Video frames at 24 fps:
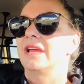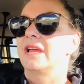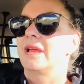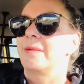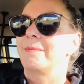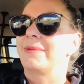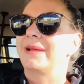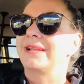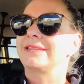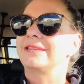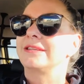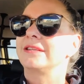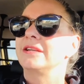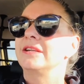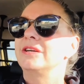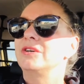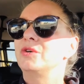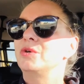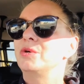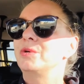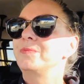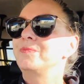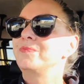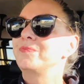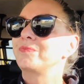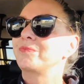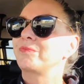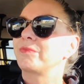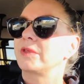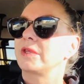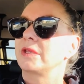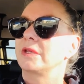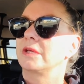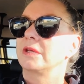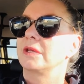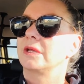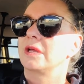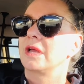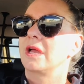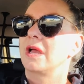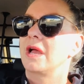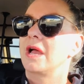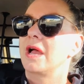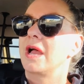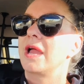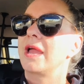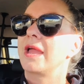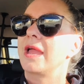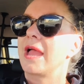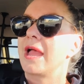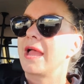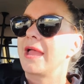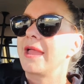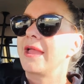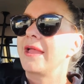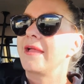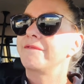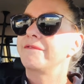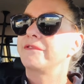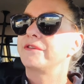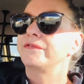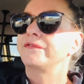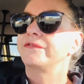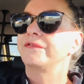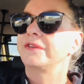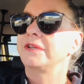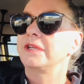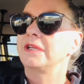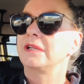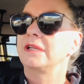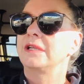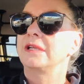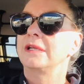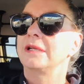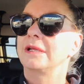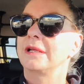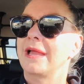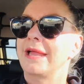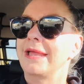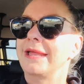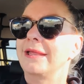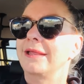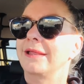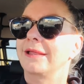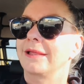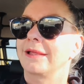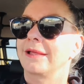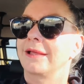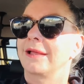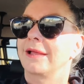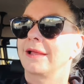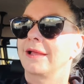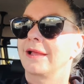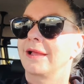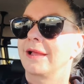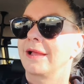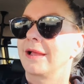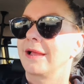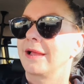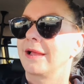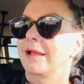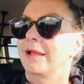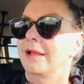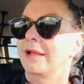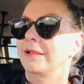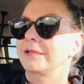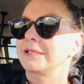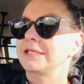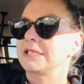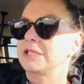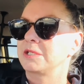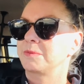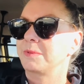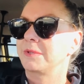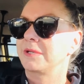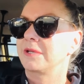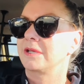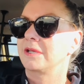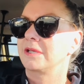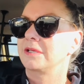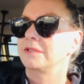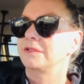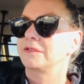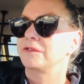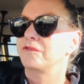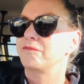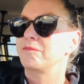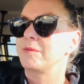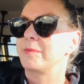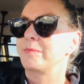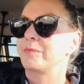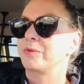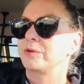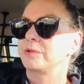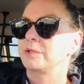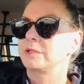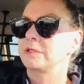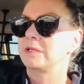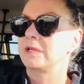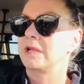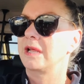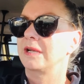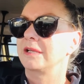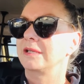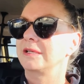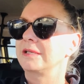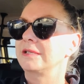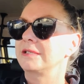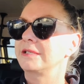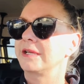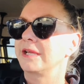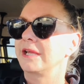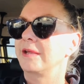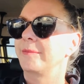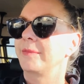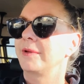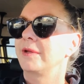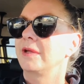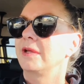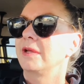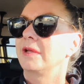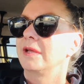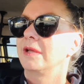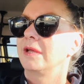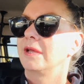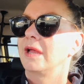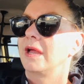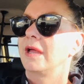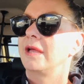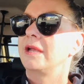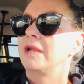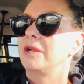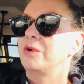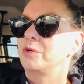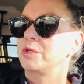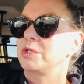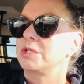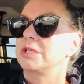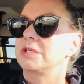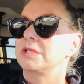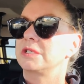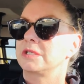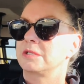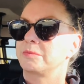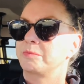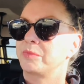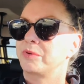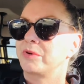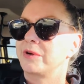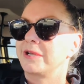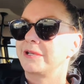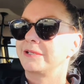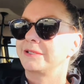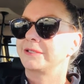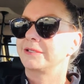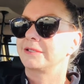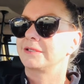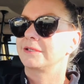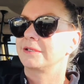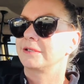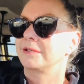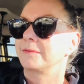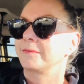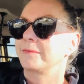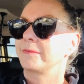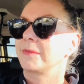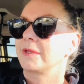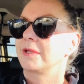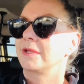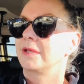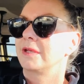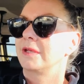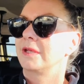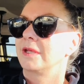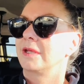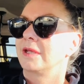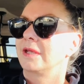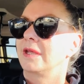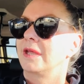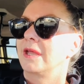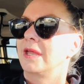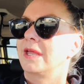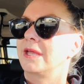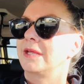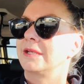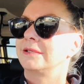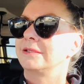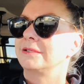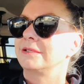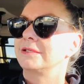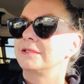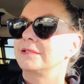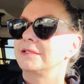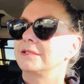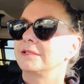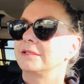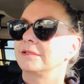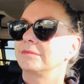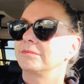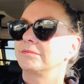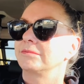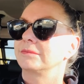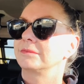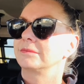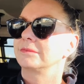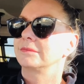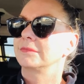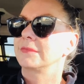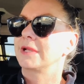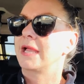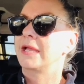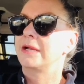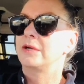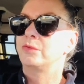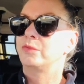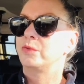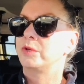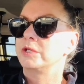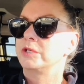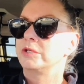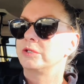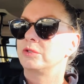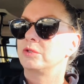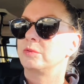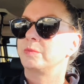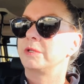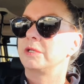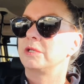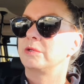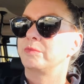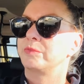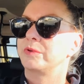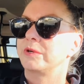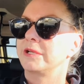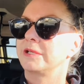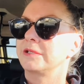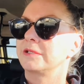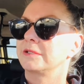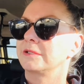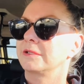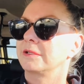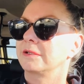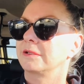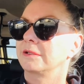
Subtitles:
But I have a feeling, just because of my personality type, I know she's depressed, and I don't want her to be depressed.